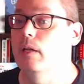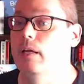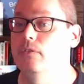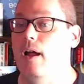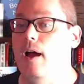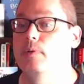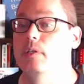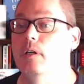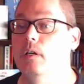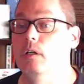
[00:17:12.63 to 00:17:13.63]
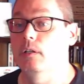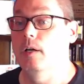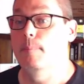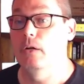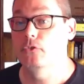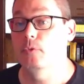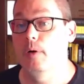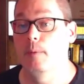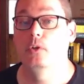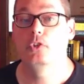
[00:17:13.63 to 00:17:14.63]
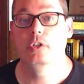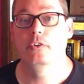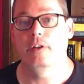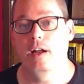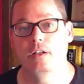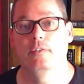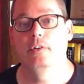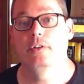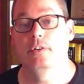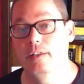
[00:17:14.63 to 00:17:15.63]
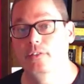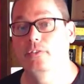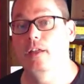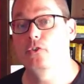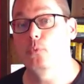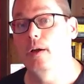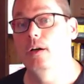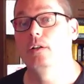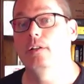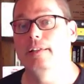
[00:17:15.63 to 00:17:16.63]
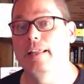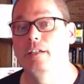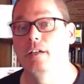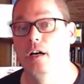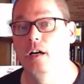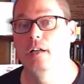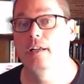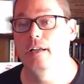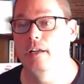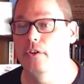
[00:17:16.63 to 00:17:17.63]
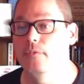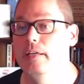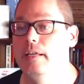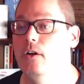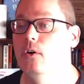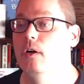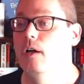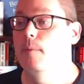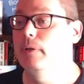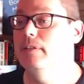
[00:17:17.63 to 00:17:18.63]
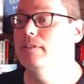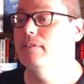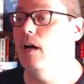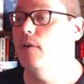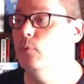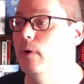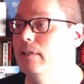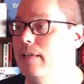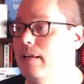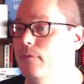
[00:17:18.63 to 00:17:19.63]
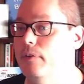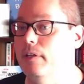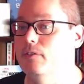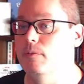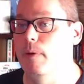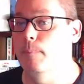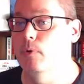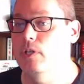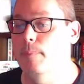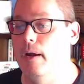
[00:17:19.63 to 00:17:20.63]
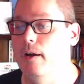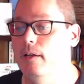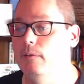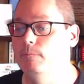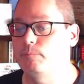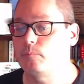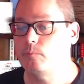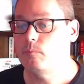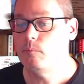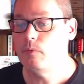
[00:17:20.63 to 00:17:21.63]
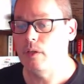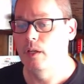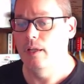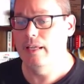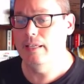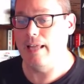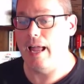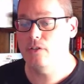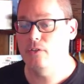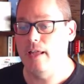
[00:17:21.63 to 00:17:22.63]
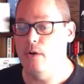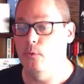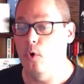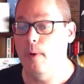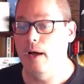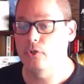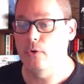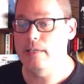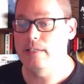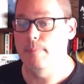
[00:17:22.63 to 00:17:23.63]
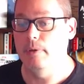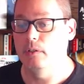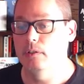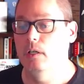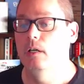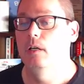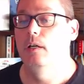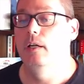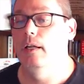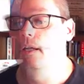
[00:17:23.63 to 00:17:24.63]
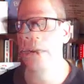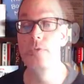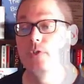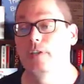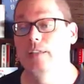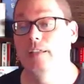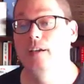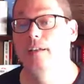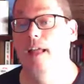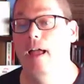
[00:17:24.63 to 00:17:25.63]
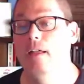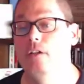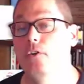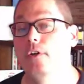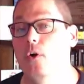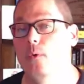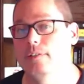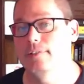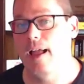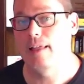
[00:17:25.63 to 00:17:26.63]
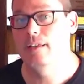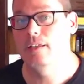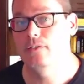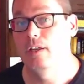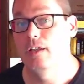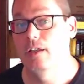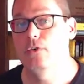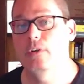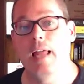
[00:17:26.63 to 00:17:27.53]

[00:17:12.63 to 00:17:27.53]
is an option called Puzzle Publishers, and I'll cover this as well later on in another video. But this software inside of this membership area is actually a robot crazy builder. And of course, if you click on that, you can go inside this and you could